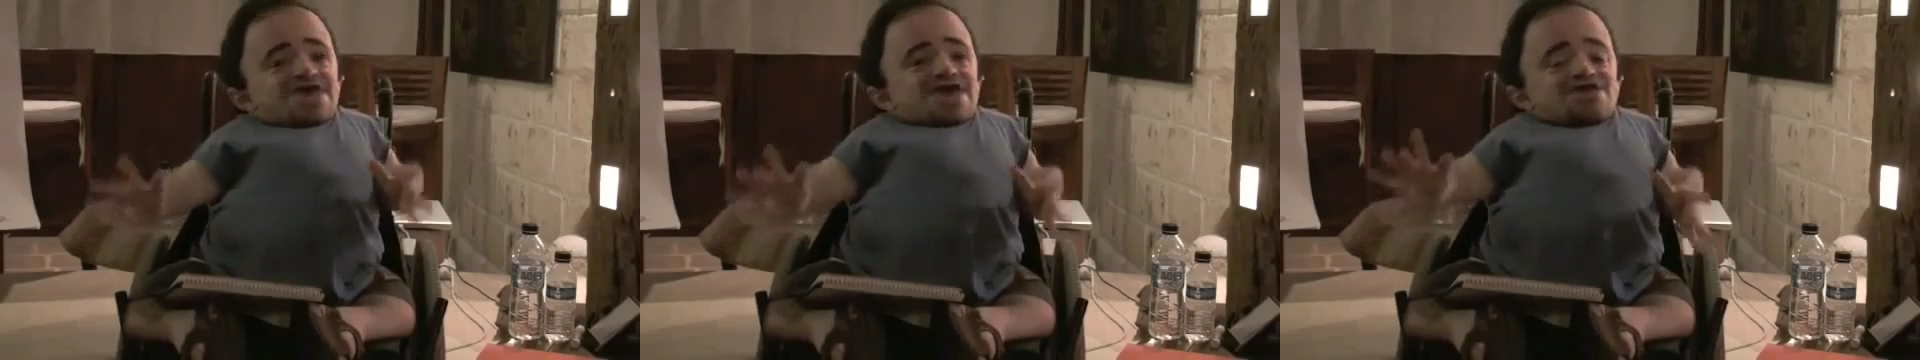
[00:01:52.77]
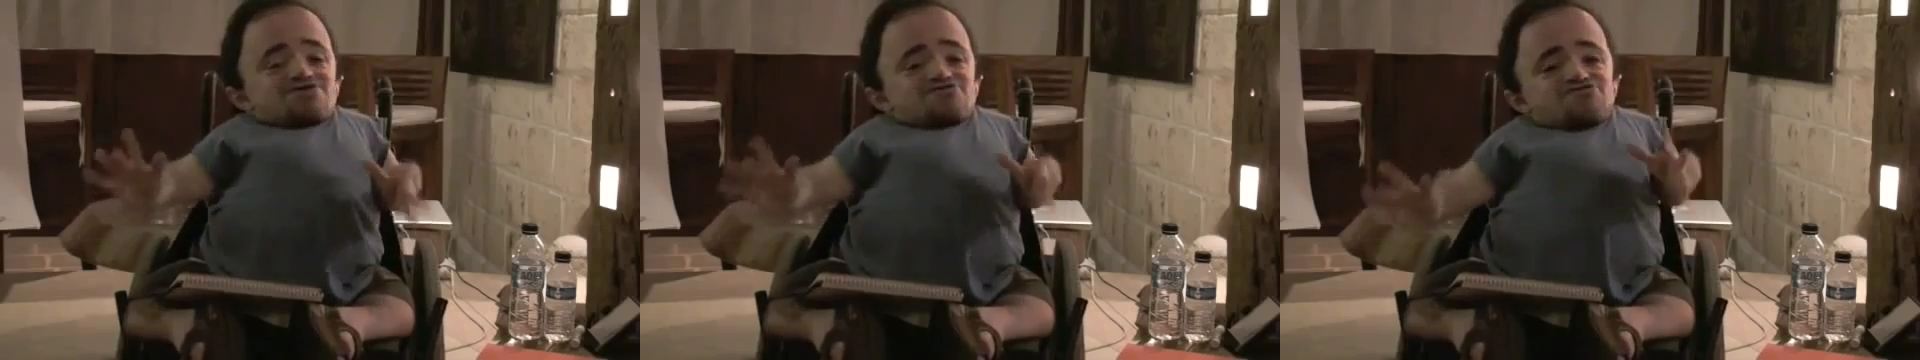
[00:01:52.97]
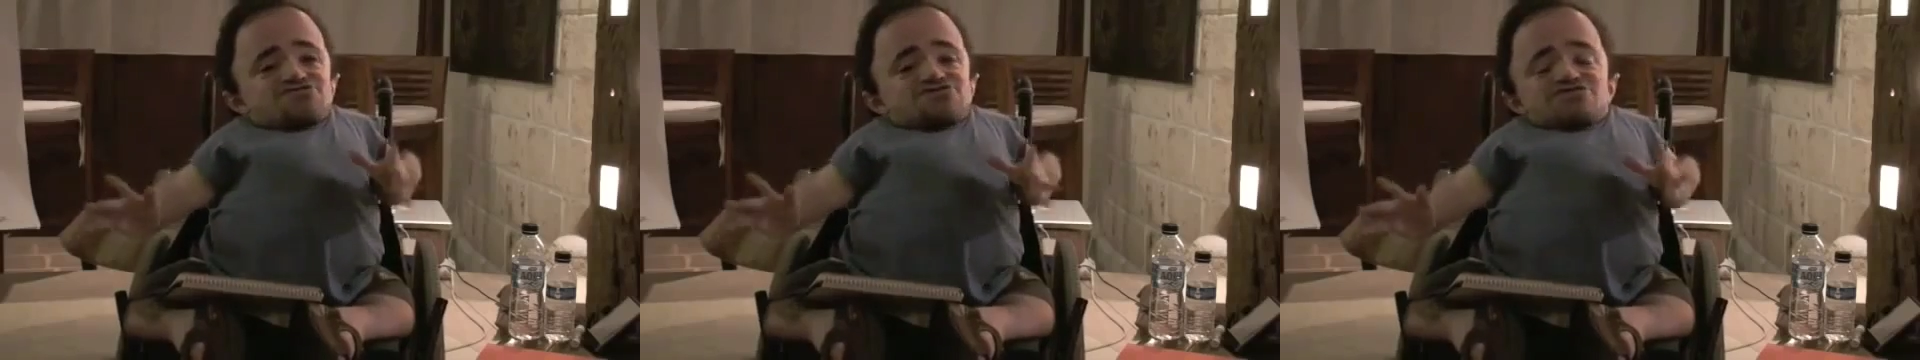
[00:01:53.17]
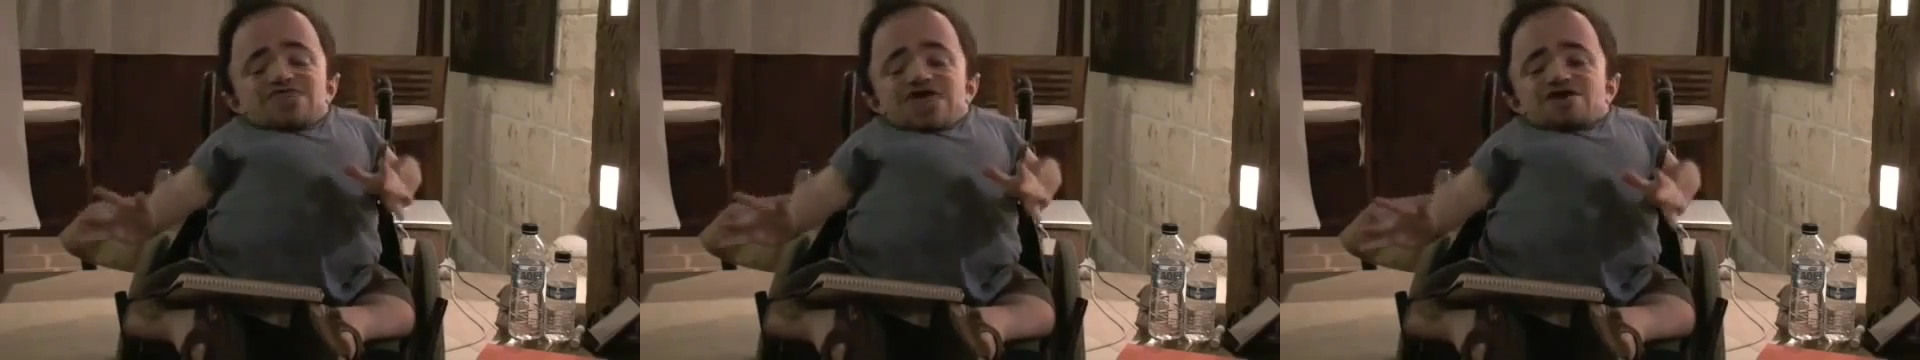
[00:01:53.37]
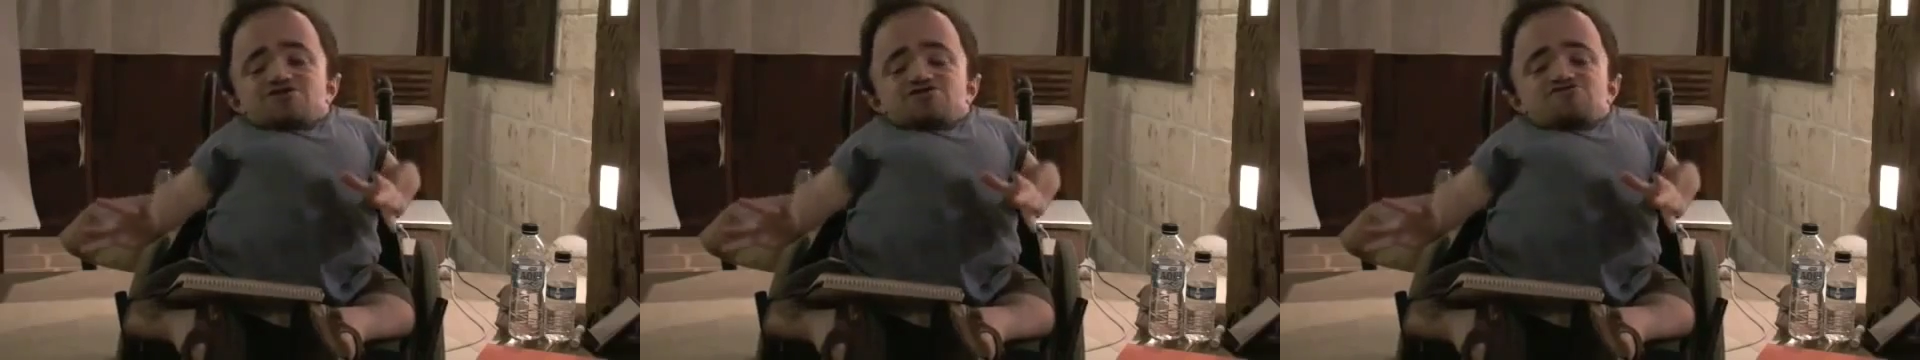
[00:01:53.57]
and you're still in
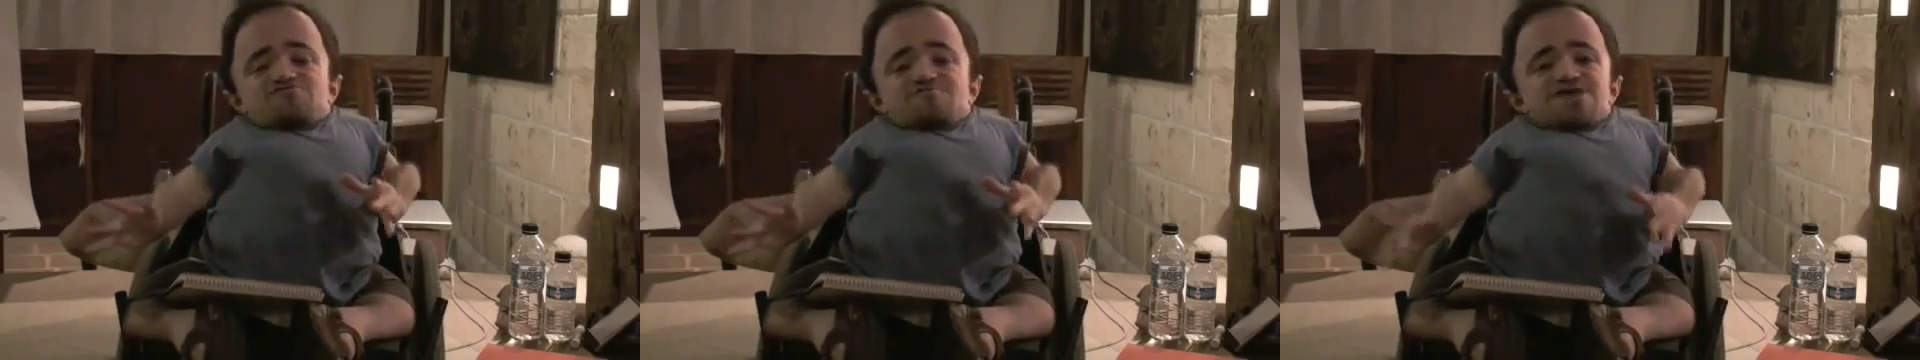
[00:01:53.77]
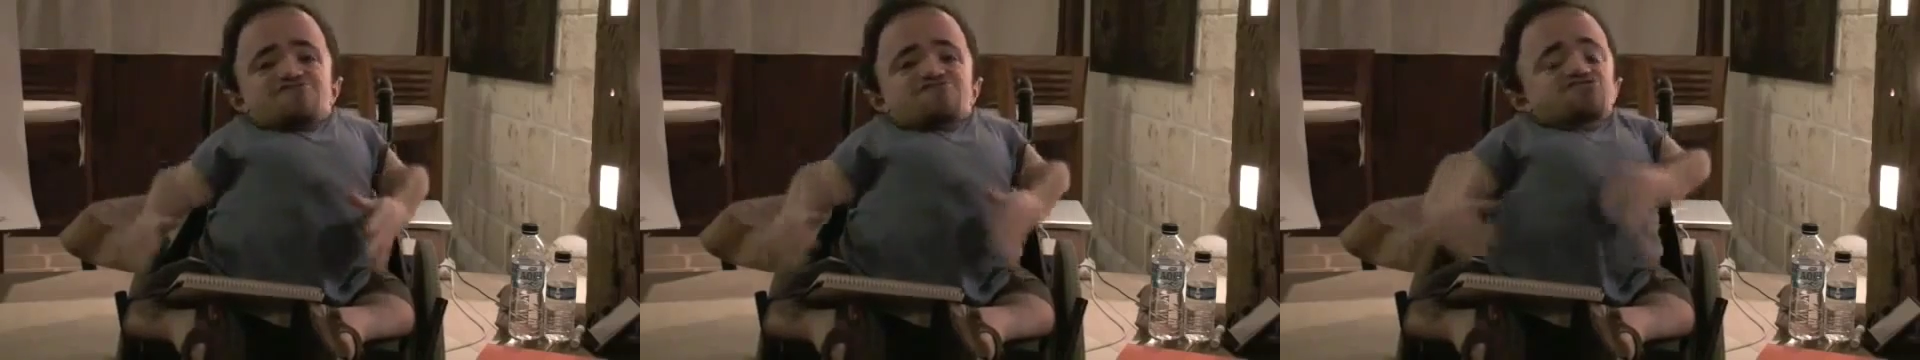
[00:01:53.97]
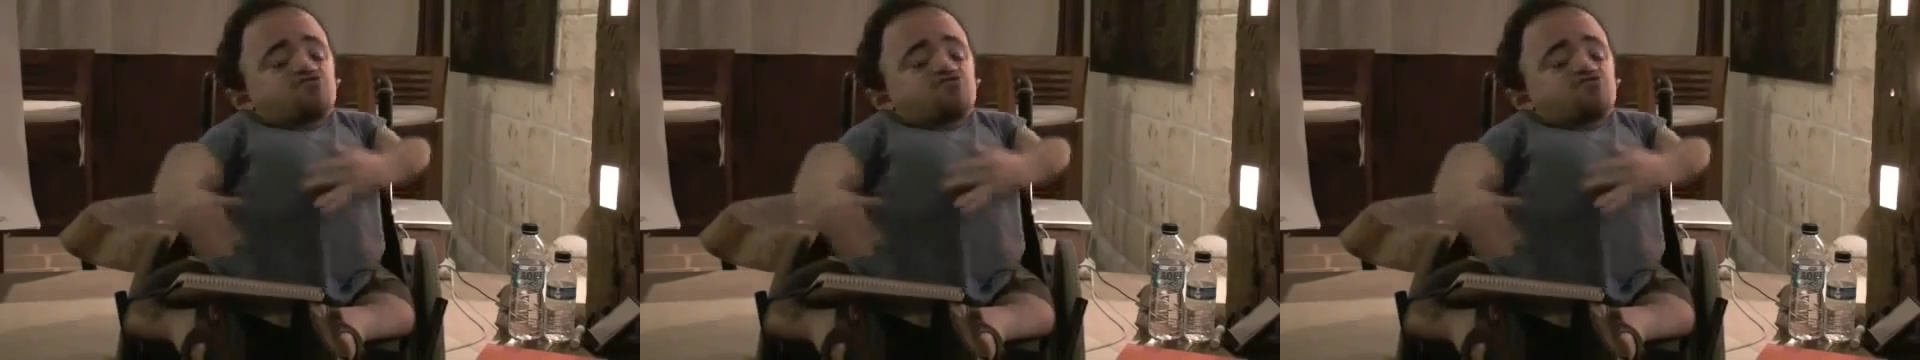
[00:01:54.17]
that good space